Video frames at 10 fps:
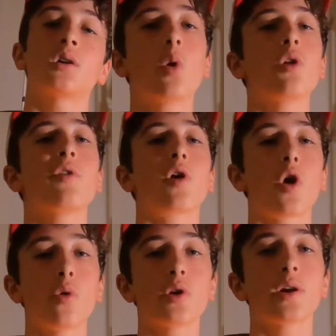or the
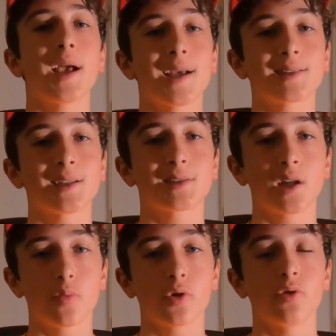Owner
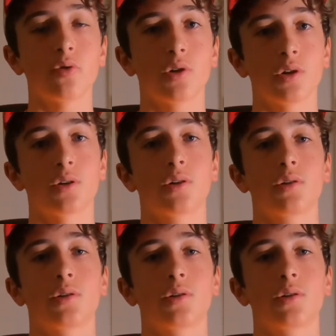SSW hook.